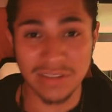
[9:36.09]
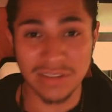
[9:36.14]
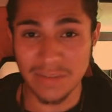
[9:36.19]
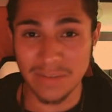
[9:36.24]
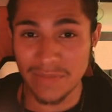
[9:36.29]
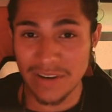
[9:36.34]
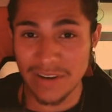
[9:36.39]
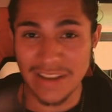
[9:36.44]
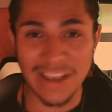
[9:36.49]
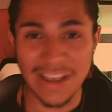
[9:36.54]

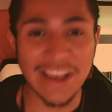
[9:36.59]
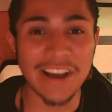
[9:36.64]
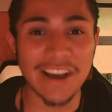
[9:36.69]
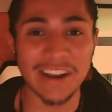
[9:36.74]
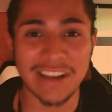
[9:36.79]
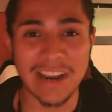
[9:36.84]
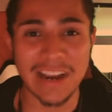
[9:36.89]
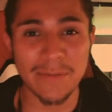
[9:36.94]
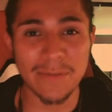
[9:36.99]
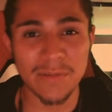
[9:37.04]
Somebody,
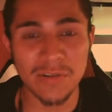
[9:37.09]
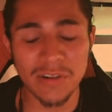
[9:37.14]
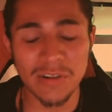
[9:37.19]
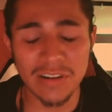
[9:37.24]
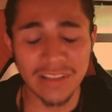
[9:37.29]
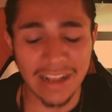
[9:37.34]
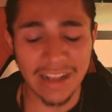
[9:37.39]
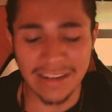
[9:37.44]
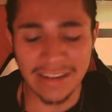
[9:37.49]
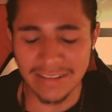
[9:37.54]

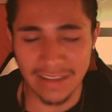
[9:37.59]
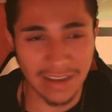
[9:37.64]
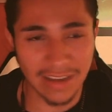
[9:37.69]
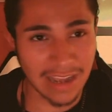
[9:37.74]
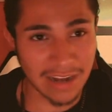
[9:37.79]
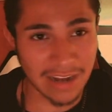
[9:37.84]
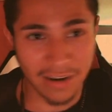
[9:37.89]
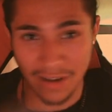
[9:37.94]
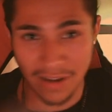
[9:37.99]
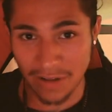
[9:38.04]
Capricorn likes,
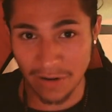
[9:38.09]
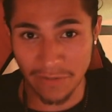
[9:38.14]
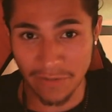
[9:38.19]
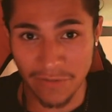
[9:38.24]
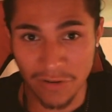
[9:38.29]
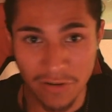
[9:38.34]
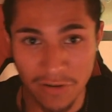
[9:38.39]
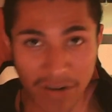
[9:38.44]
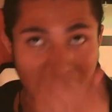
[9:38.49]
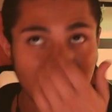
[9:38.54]
a
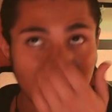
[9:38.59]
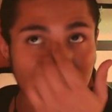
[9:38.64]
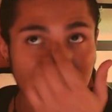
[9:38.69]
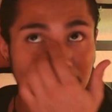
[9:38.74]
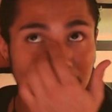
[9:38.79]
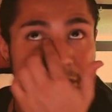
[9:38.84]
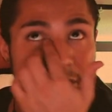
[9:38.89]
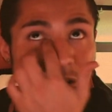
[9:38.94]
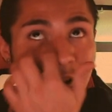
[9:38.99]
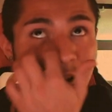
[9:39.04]
viewer out
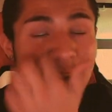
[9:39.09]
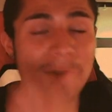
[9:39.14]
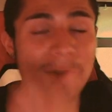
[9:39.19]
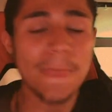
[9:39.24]
there,